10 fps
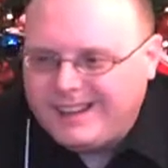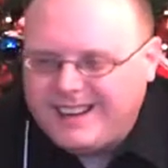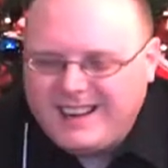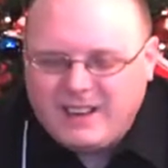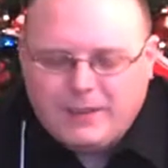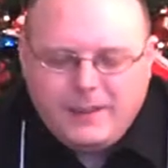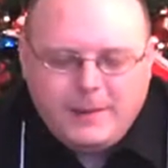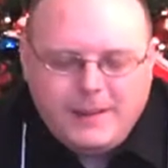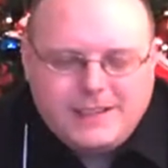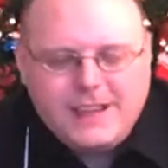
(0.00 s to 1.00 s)
kind of
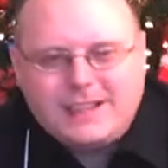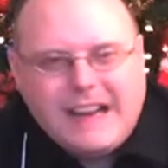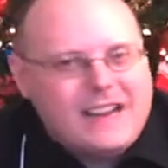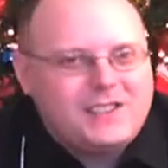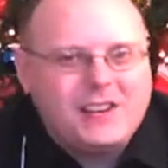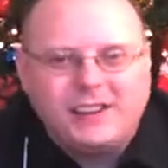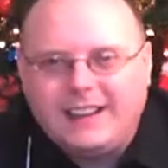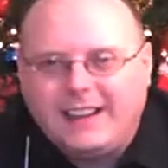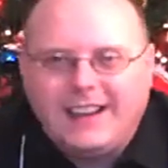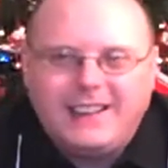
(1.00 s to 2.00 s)
it's it's not
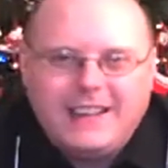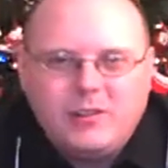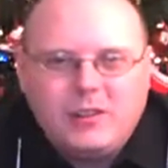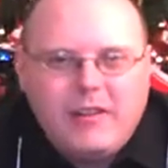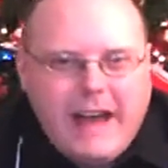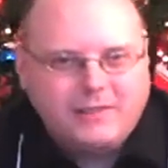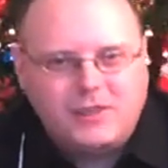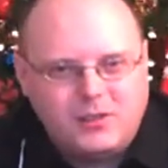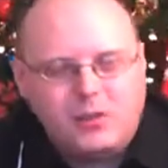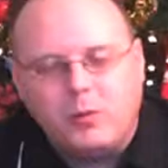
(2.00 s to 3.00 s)
necessarily a, a, thing where you have
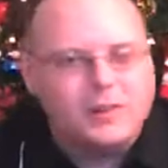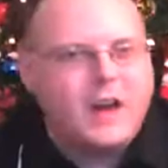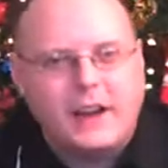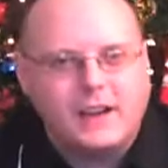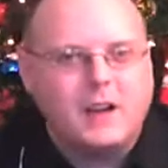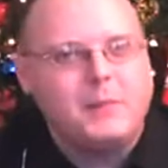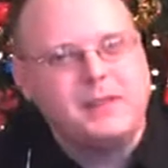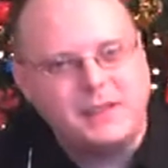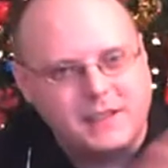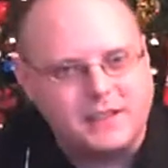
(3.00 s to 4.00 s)
to do it with Hanukkah,
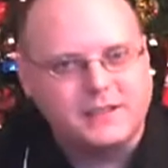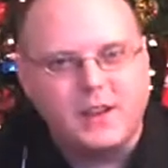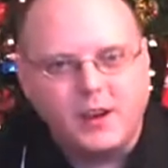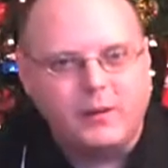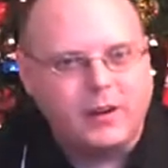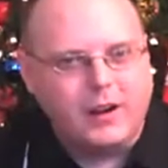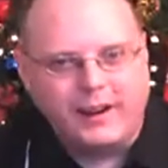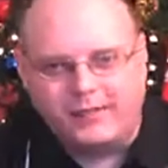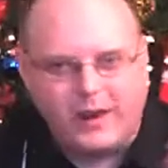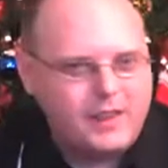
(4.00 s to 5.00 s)
but this is we are
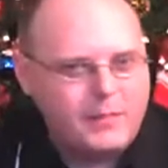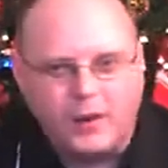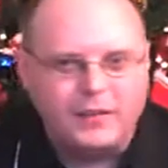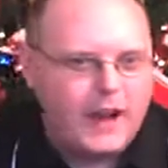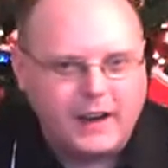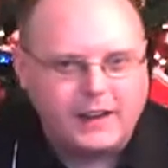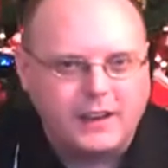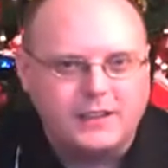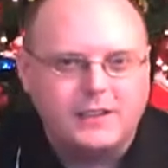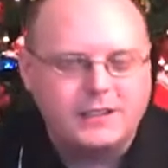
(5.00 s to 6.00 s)
like right in the middle of
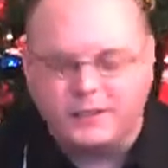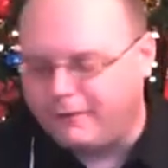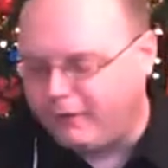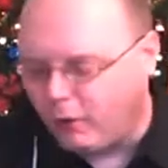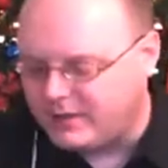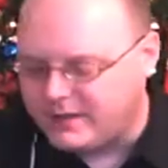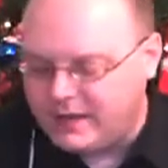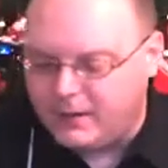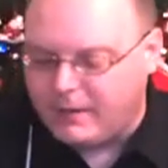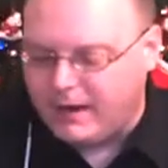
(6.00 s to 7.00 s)
Hanukkah. This is the
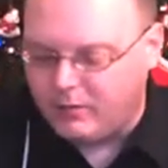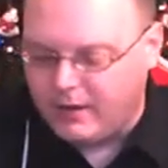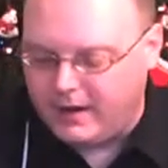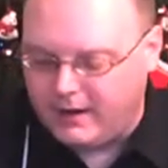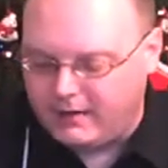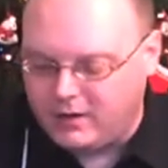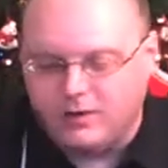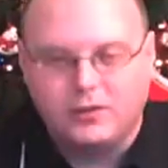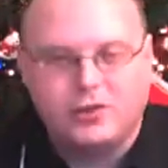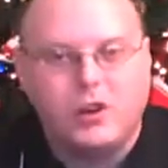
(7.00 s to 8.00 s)
14th, by the way, even
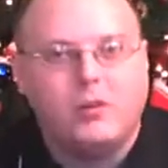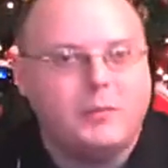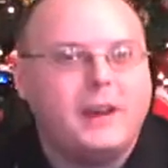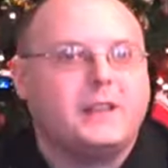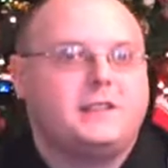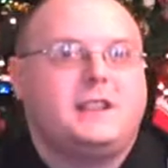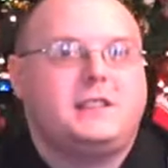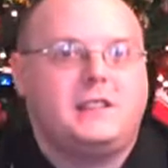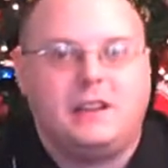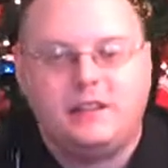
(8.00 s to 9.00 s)
though the show will be on the
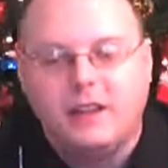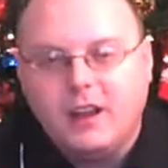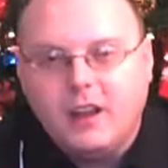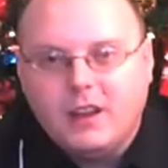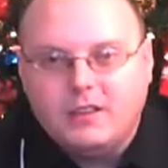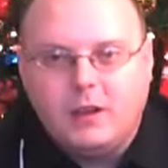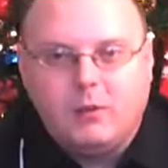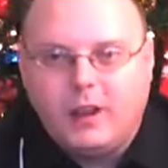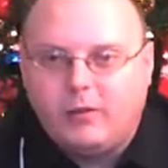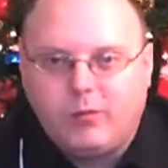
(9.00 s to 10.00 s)
16th. So
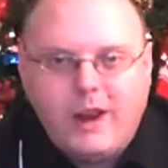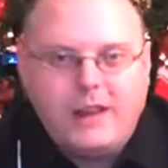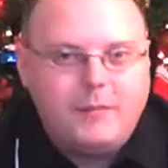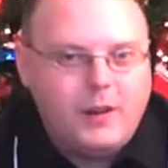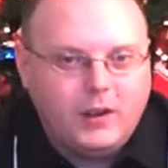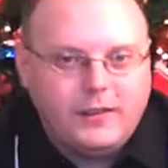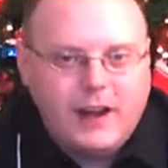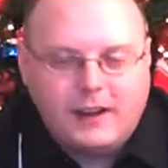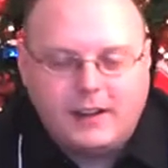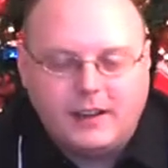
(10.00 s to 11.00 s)
we're like right in the middle of
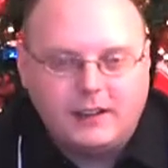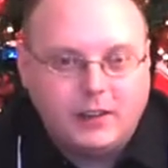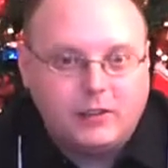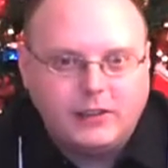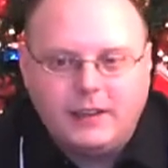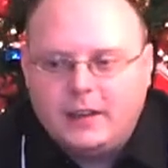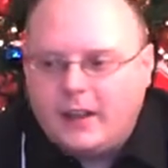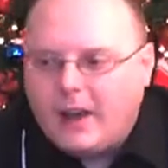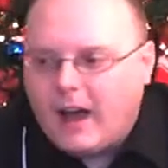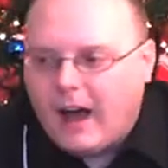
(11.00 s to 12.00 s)
Hanukkah, literally.
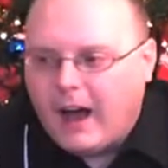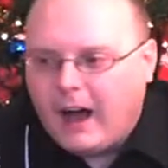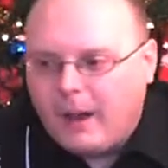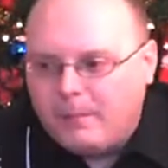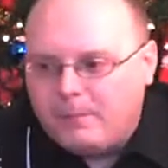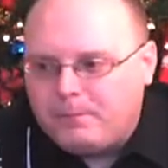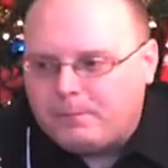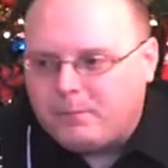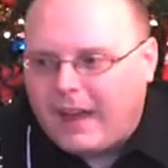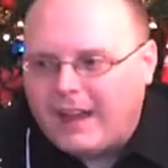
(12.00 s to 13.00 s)
Um,
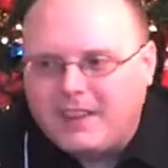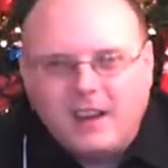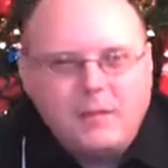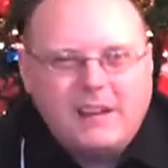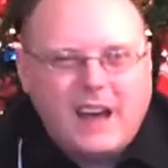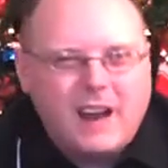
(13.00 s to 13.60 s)
I thought it'd be